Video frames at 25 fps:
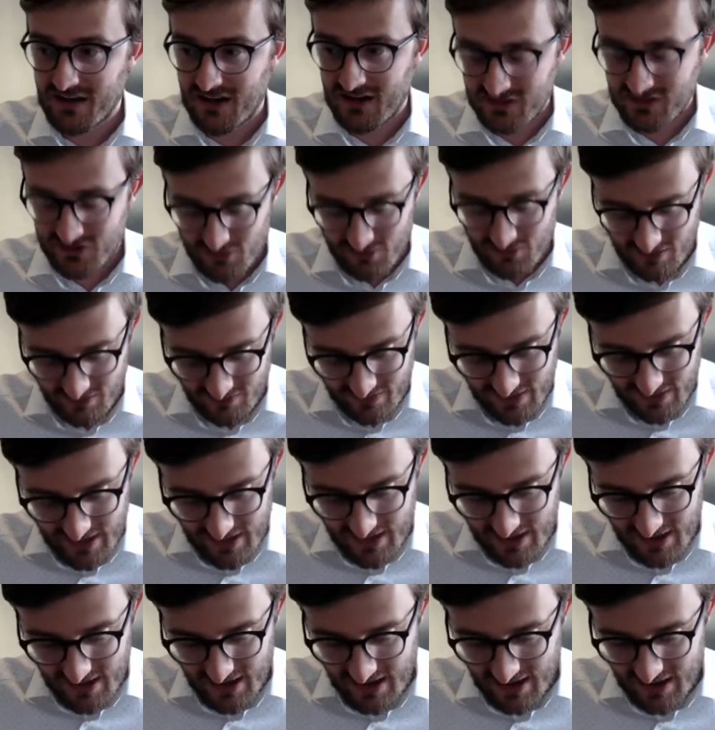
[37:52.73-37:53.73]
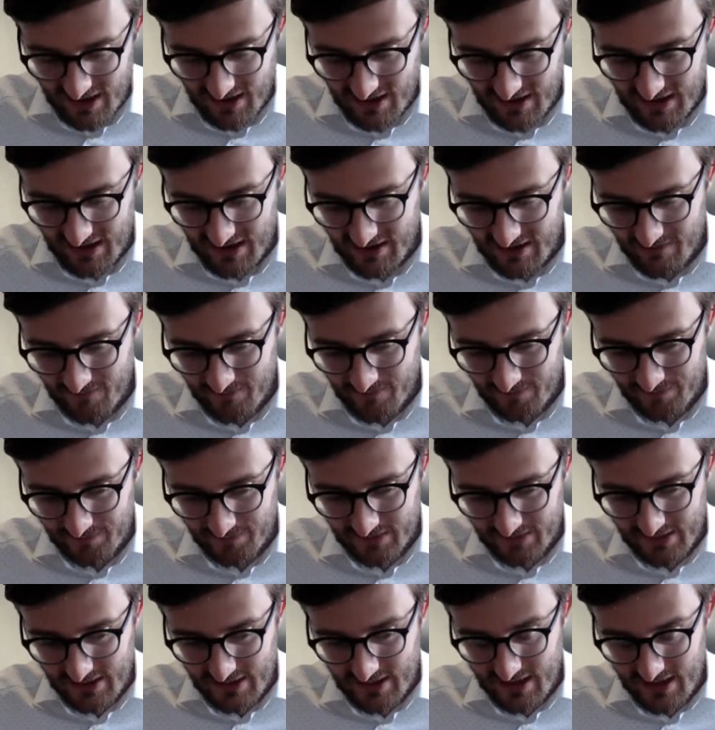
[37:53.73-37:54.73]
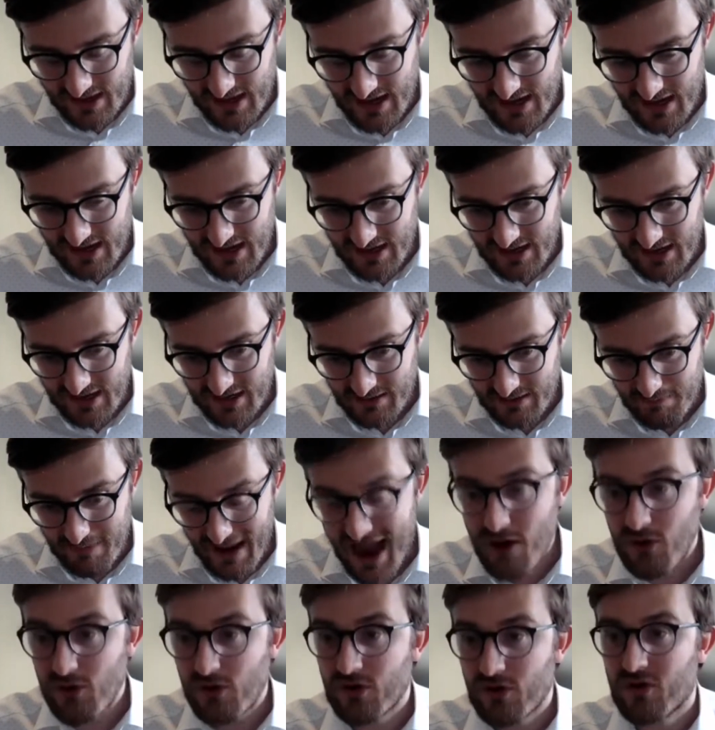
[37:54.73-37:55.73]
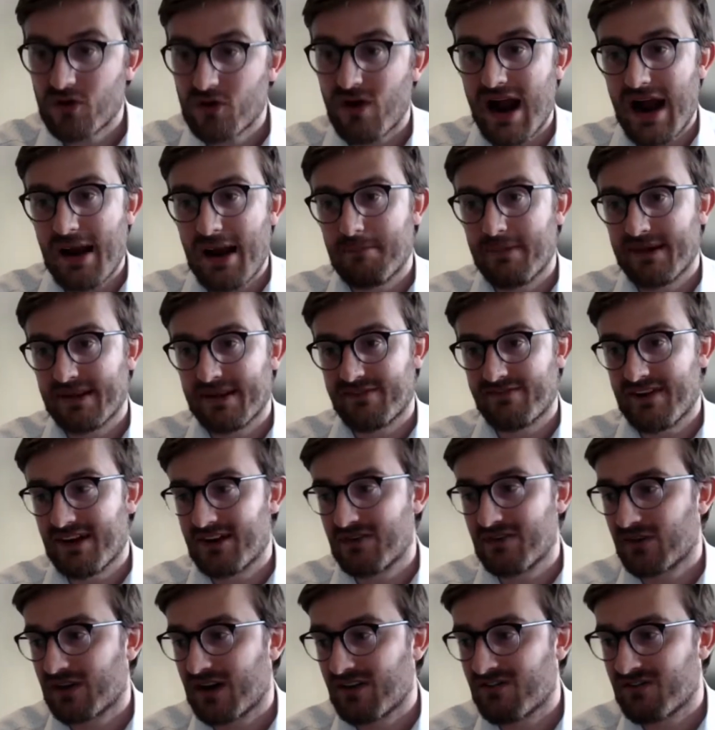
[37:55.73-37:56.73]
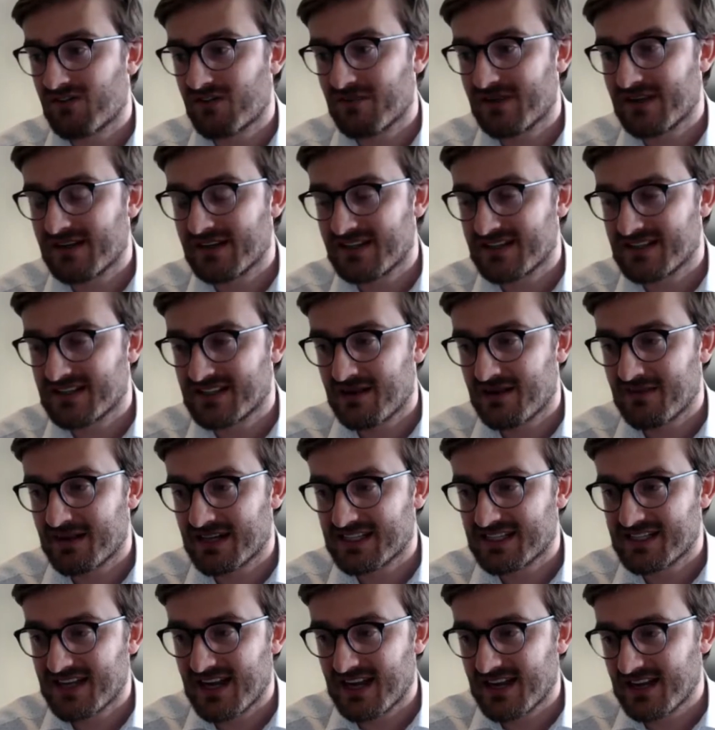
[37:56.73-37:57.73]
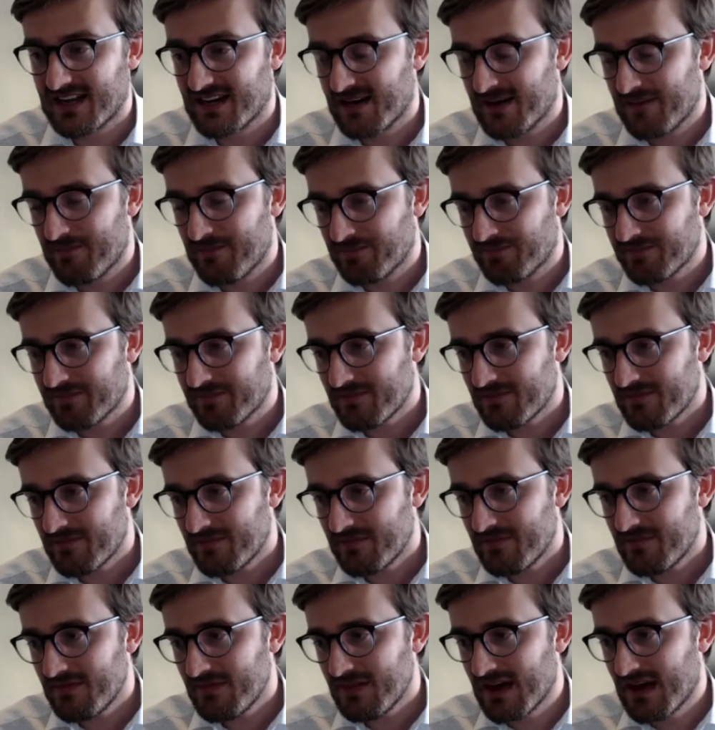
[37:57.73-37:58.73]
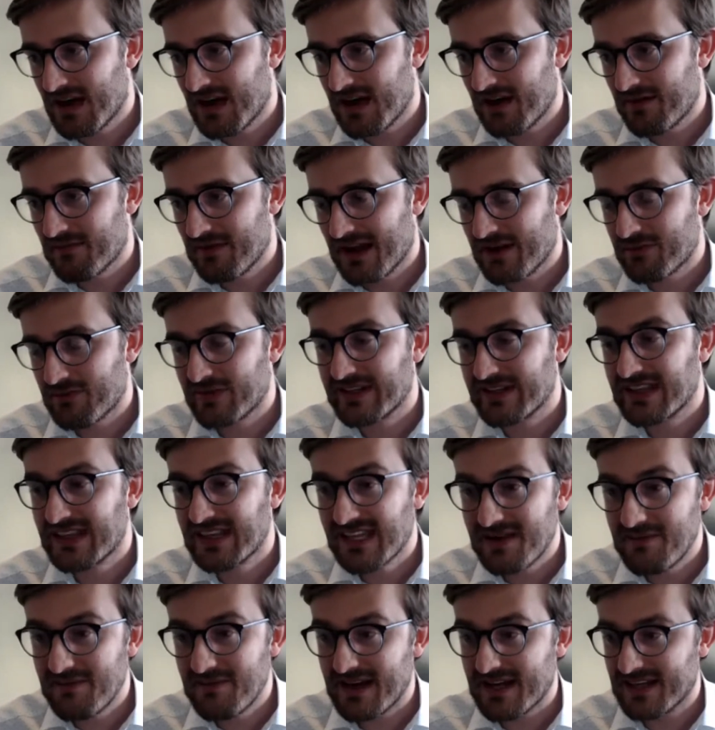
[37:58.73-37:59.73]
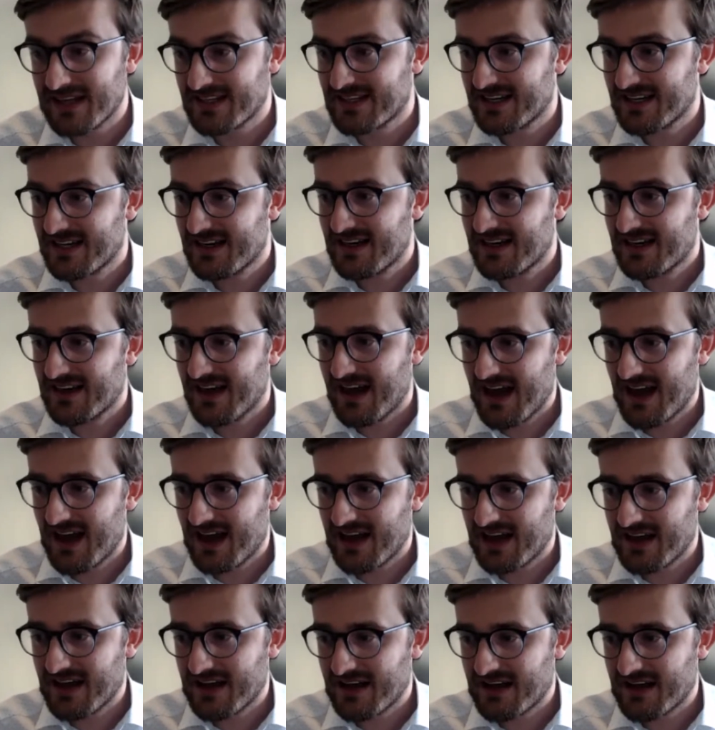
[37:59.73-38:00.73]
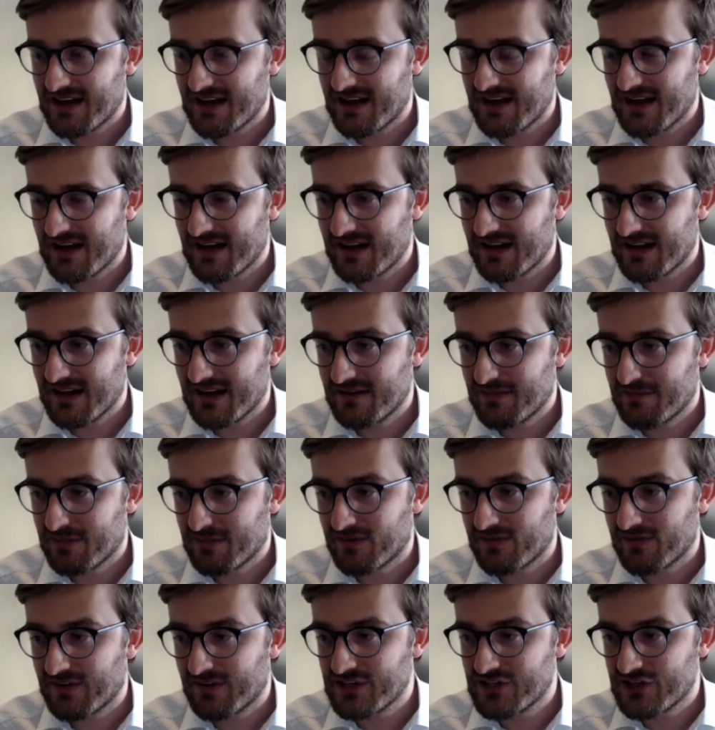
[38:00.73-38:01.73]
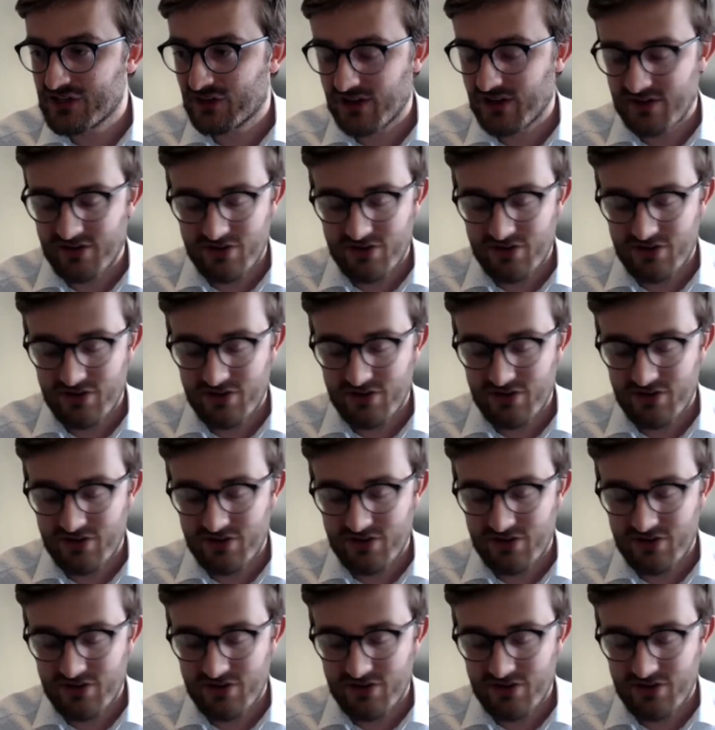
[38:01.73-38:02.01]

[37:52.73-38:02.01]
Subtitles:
sort of a power grab by the federal government to some extent, and would limit provincial